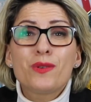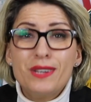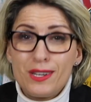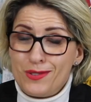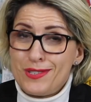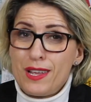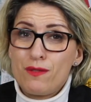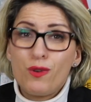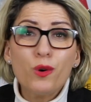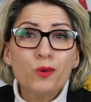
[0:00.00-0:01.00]
need to stay
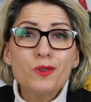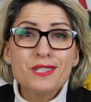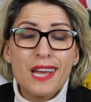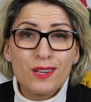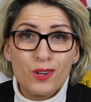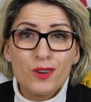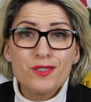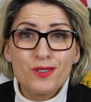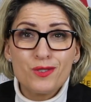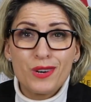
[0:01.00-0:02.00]
focused and
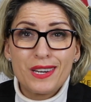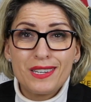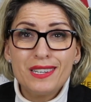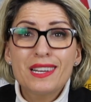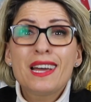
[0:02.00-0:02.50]
concentrated